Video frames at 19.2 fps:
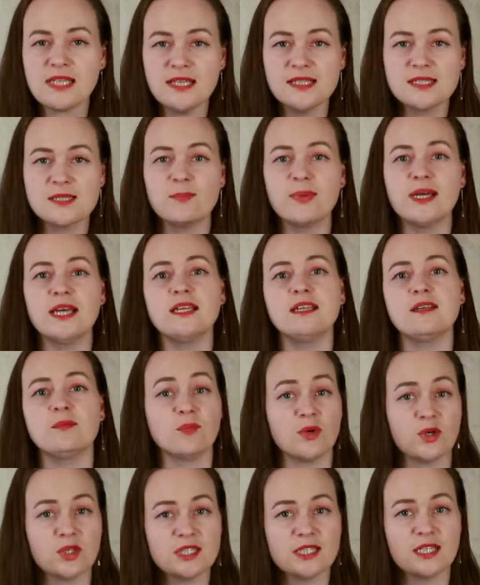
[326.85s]
Spend
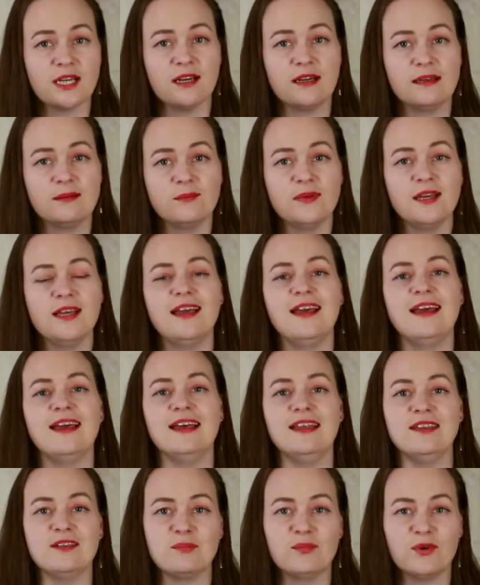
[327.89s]
more time
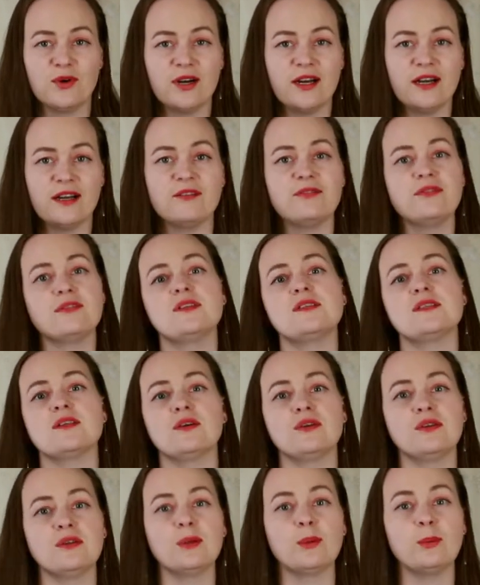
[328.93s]
and more efforts
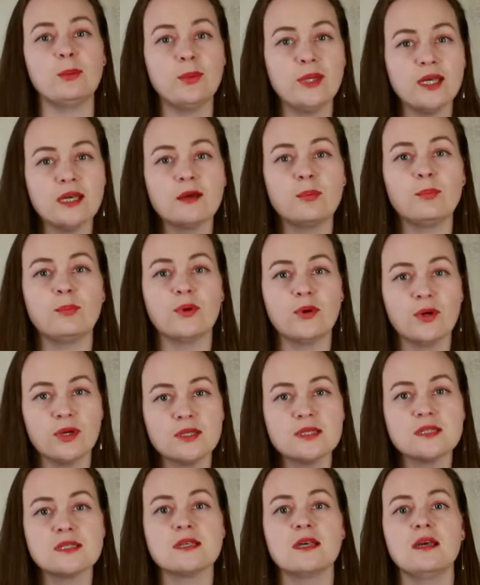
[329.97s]
on your weak
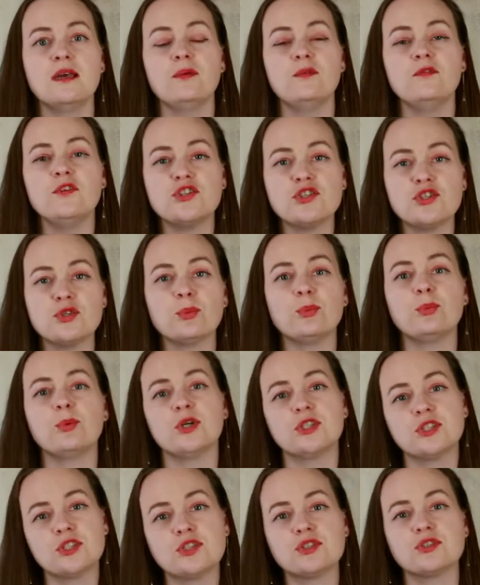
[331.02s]
points, which you
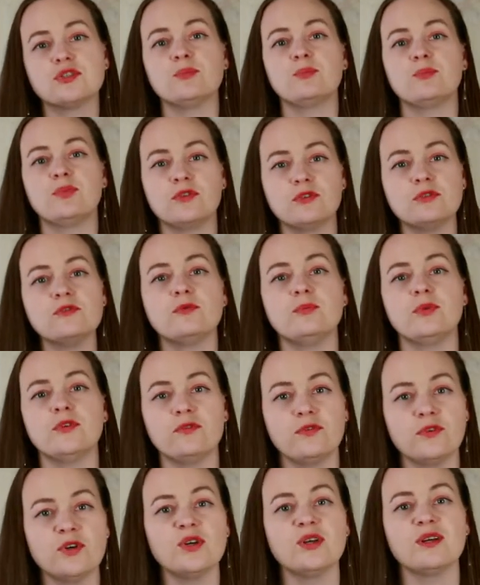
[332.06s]
want to improve
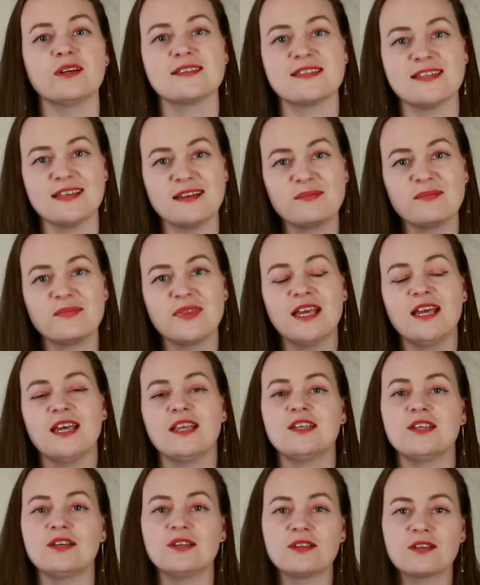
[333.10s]
before your exam.
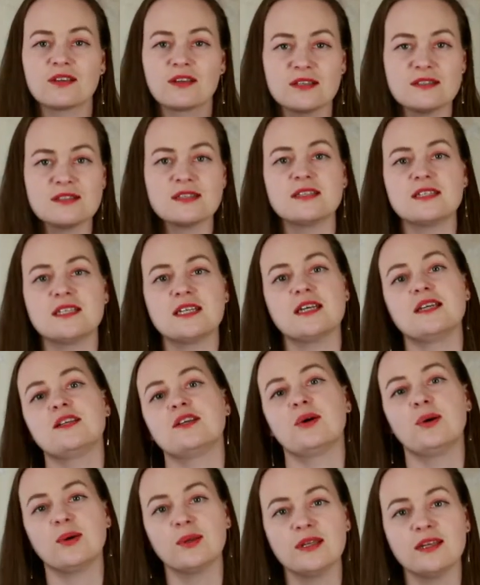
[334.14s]
Don't concentrate
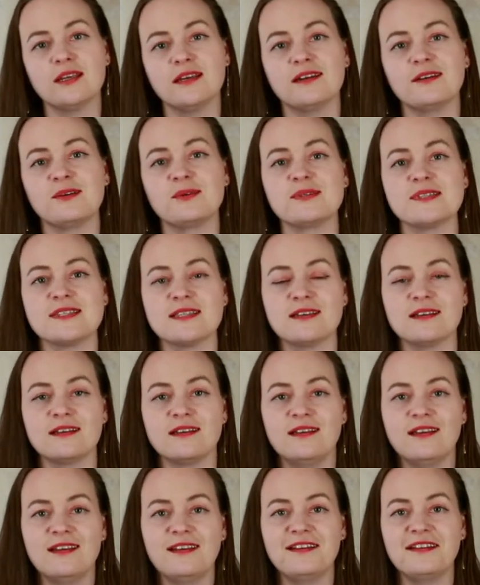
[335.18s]
only on the
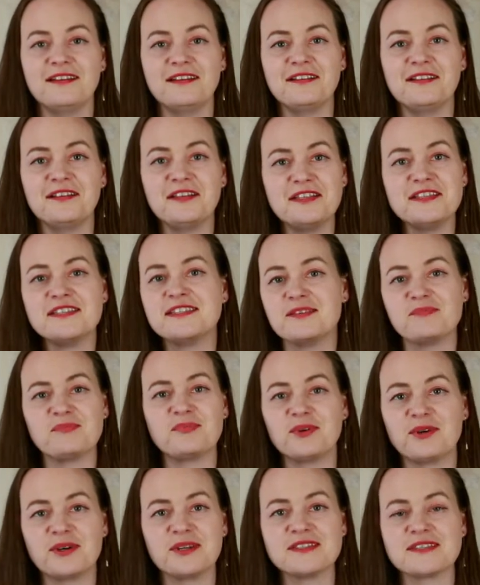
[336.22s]
easy
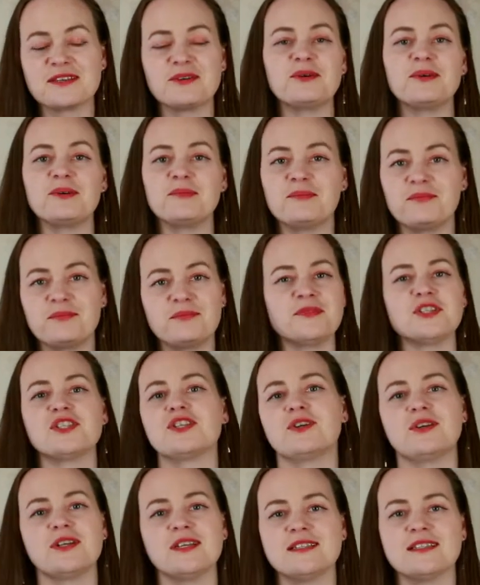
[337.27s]
points or
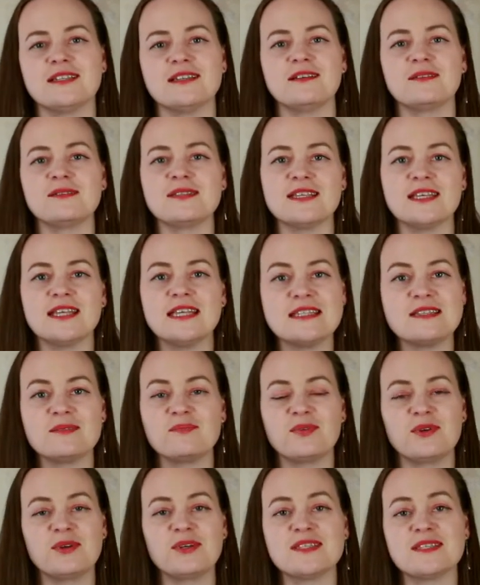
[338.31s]
majority on the easy
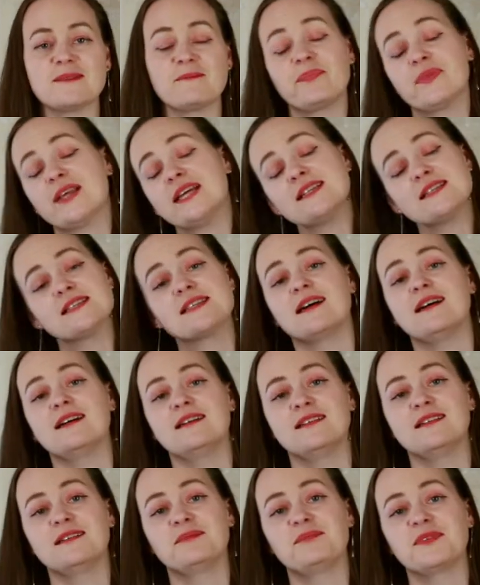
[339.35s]
points. It is
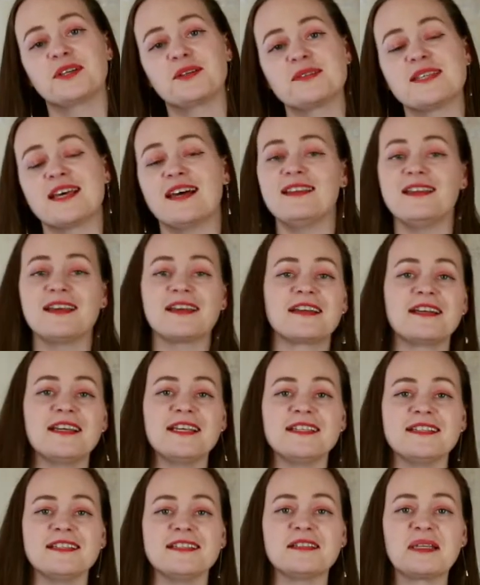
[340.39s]
hard because I like
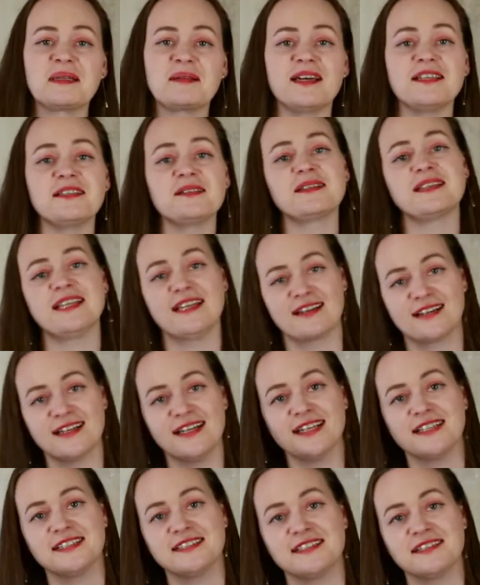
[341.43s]
reading, I don't like
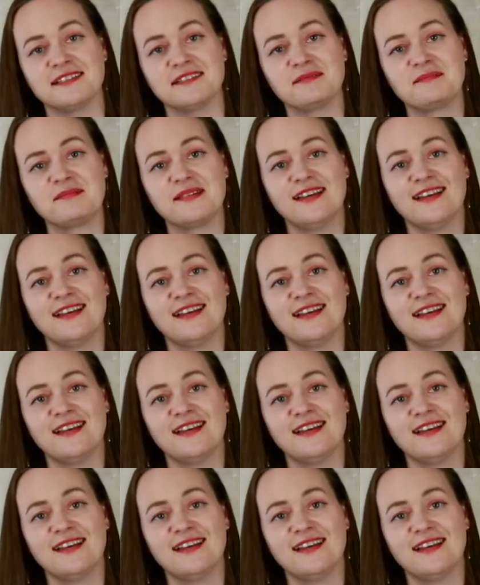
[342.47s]
writing.